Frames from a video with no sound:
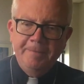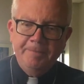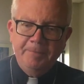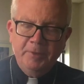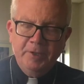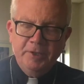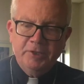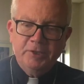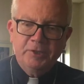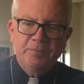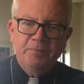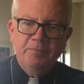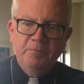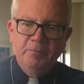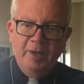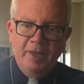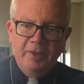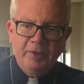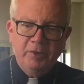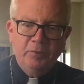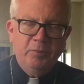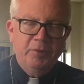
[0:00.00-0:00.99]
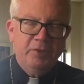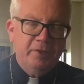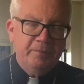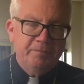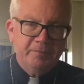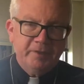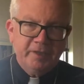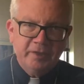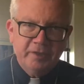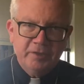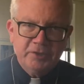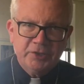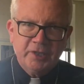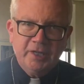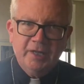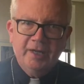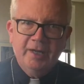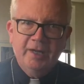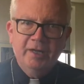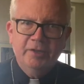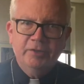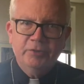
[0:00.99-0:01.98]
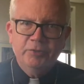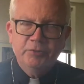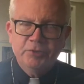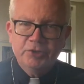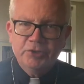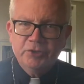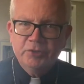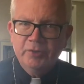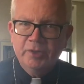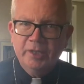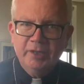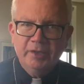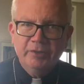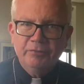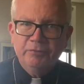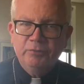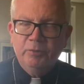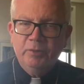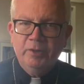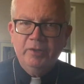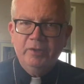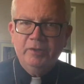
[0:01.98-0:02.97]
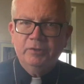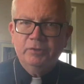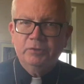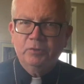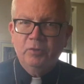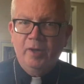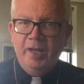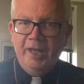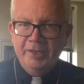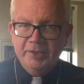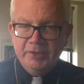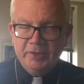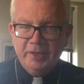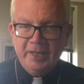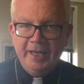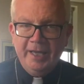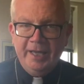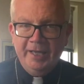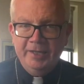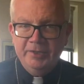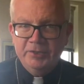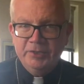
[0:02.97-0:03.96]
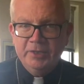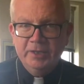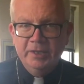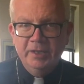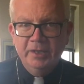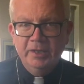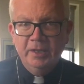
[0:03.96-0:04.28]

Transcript: this mother with the pierced heart who stood at the foot of the cross as